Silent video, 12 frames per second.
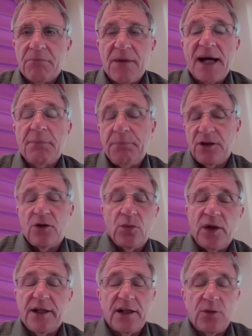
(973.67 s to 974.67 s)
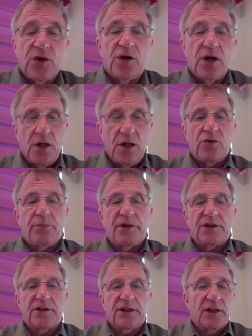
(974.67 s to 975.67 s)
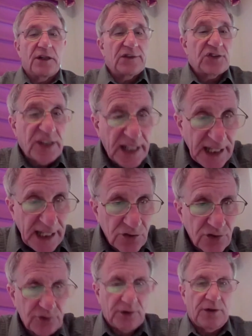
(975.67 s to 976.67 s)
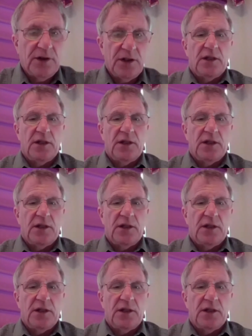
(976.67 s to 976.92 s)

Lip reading: that might be the way that it will go. But until there's a test.